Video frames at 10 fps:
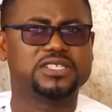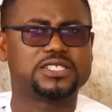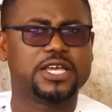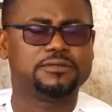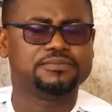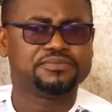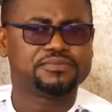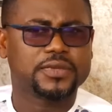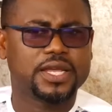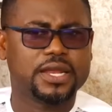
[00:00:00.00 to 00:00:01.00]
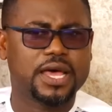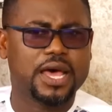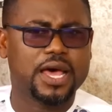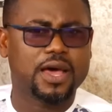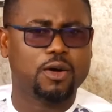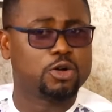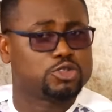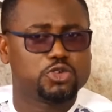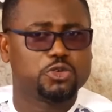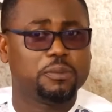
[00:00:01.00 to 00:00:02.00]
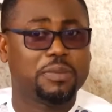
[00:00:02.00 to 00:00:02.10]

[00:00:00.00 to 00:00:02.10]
Say na otonyo